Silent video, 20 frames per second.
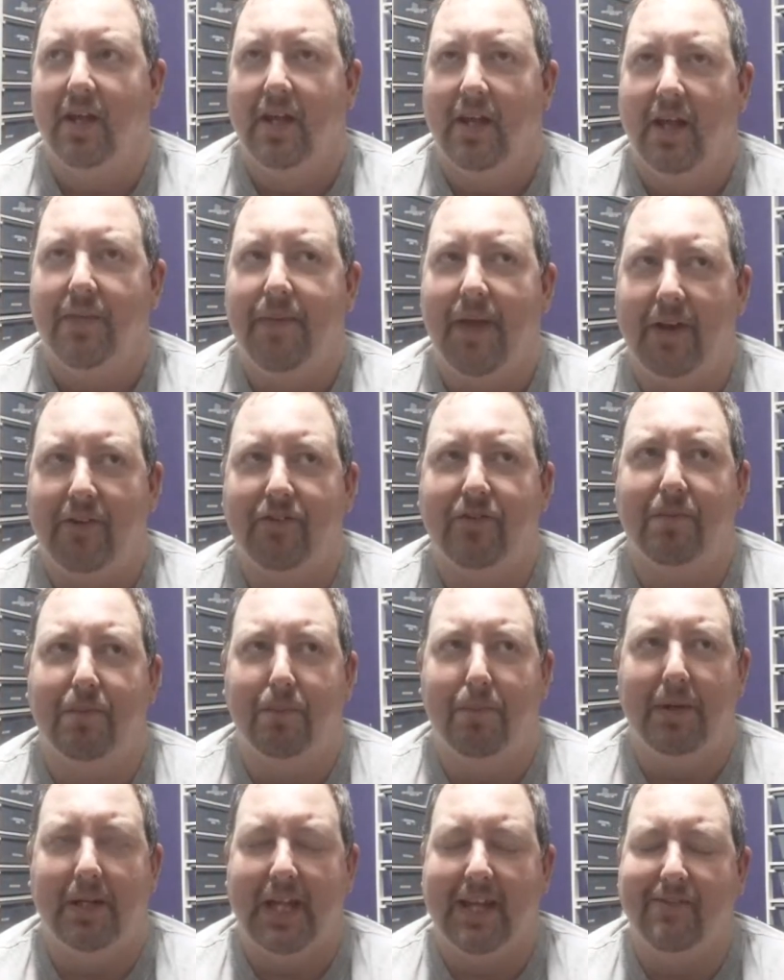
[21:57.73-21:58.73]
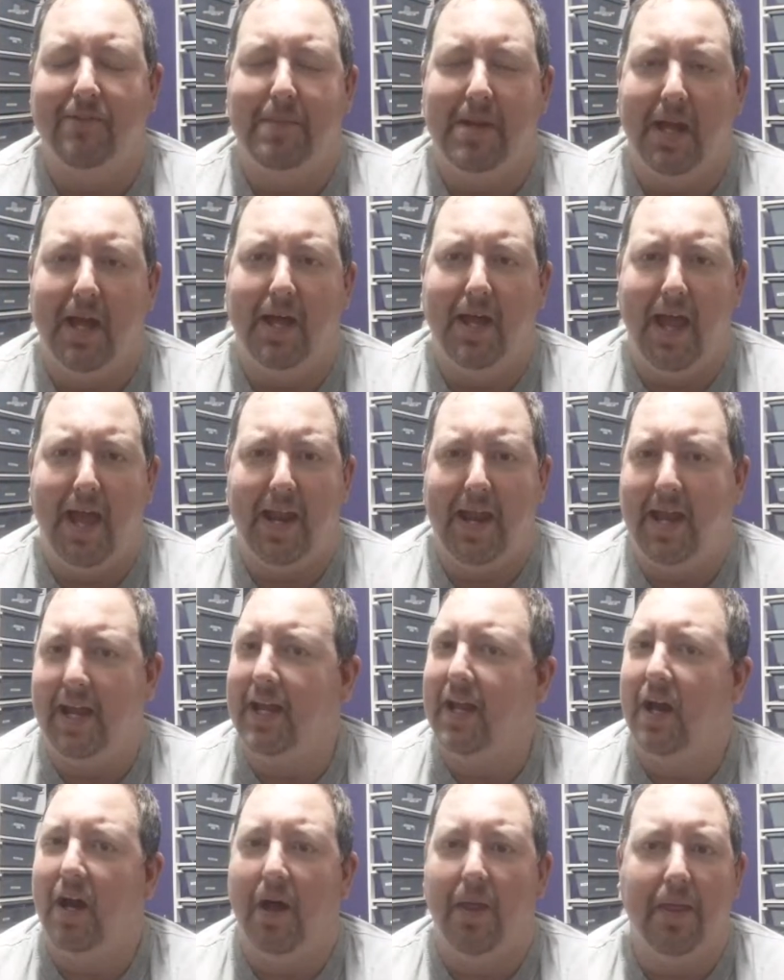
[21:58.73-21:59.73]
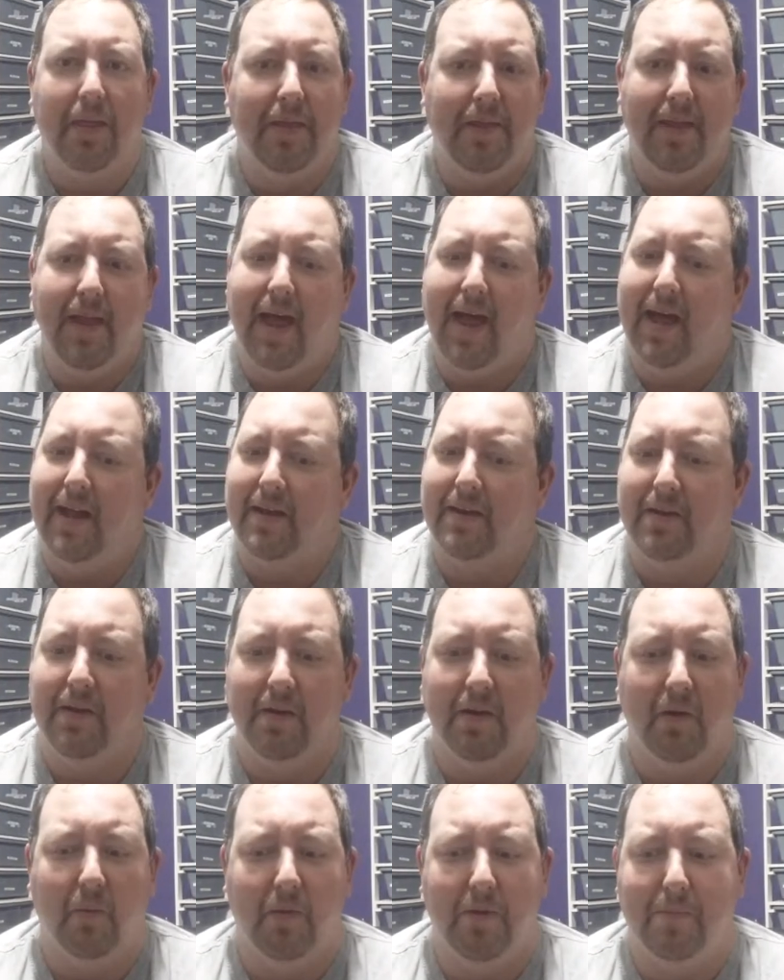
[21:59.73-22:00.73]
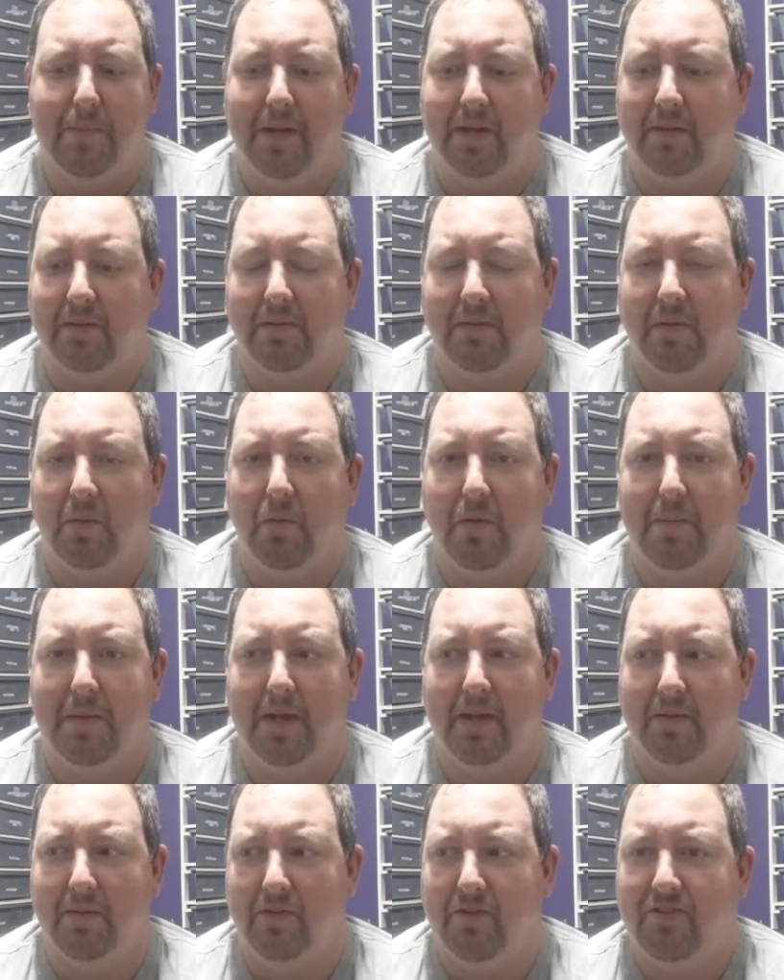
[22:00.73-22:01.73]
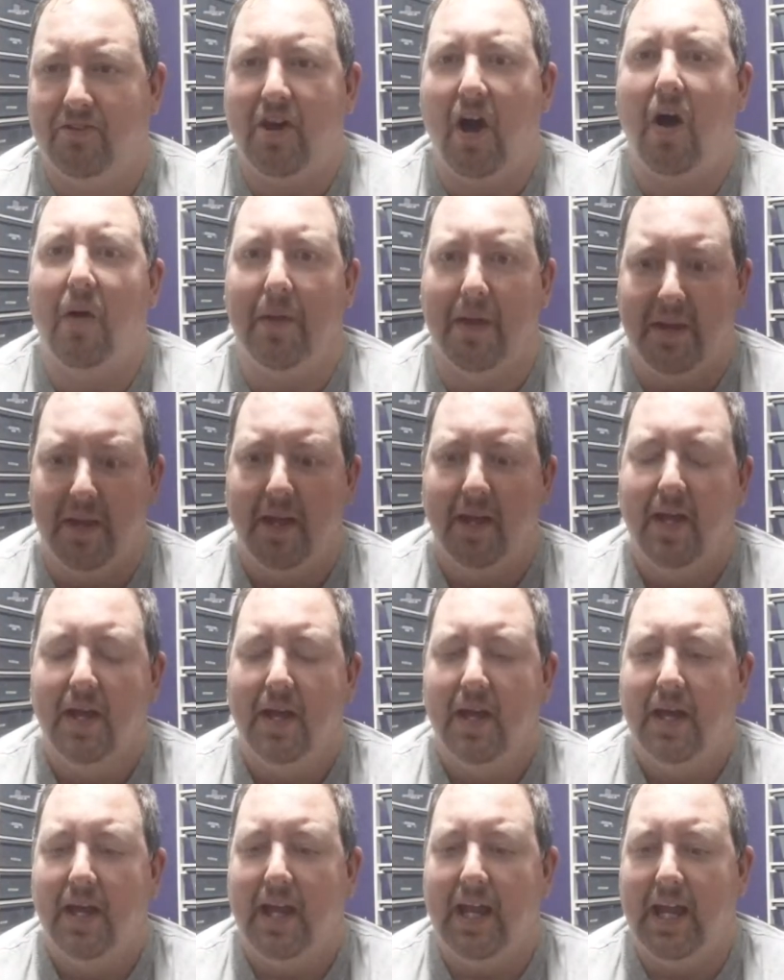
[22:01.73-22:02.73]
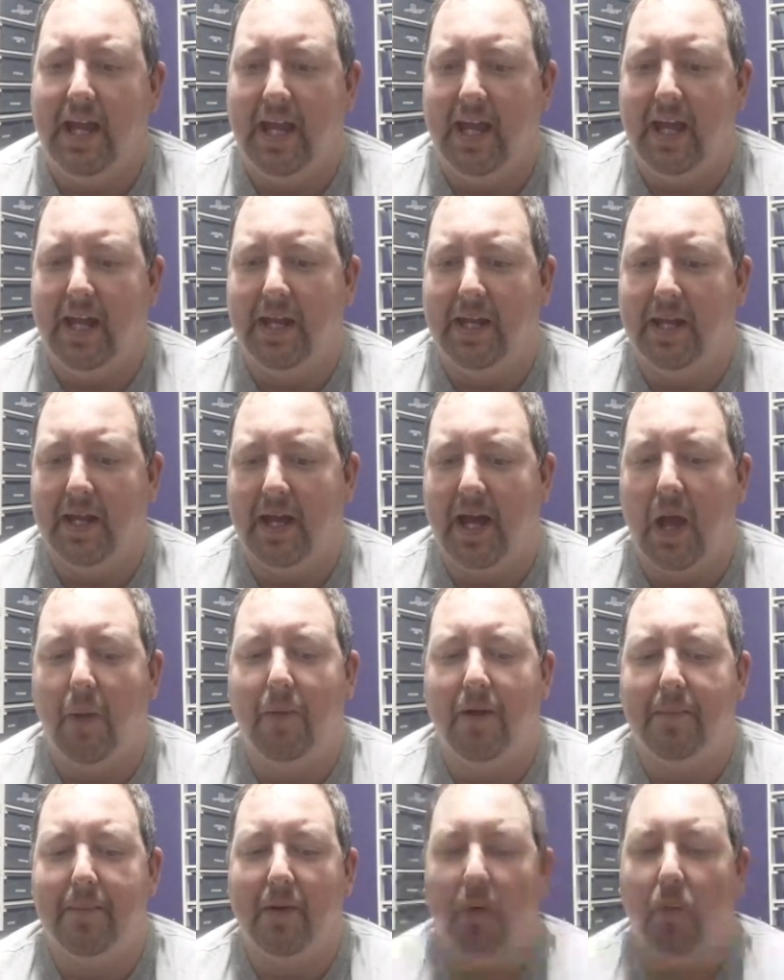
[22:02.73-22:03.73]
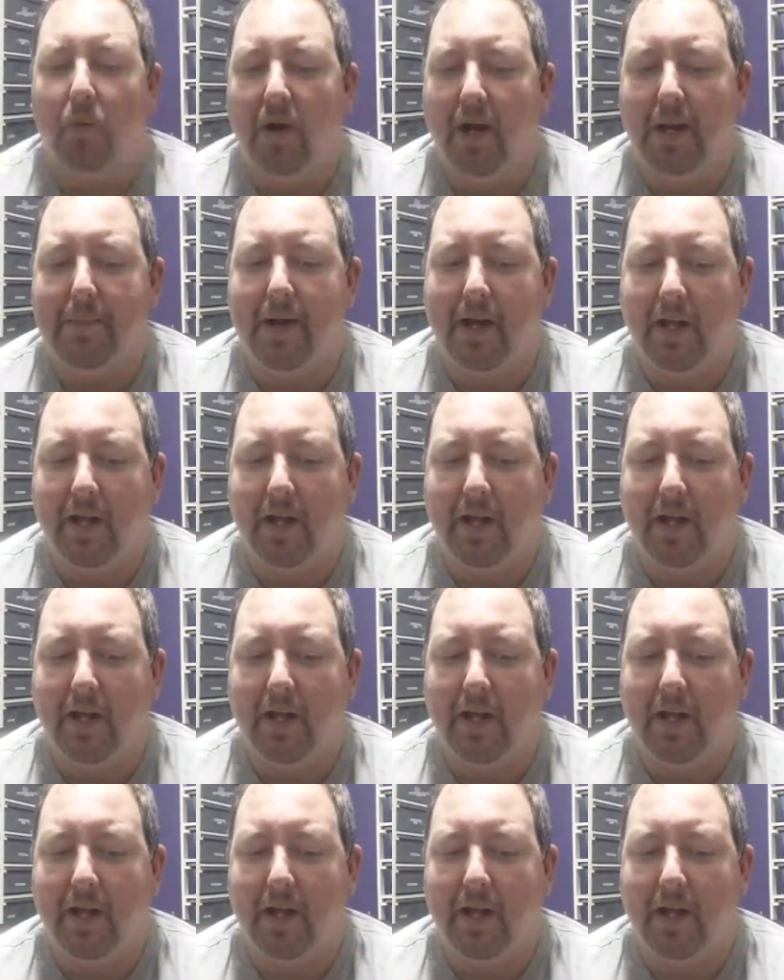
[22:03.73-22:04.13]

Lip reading: that's been giving me a headache. Other than that, we've been solid. And I would have been worried about a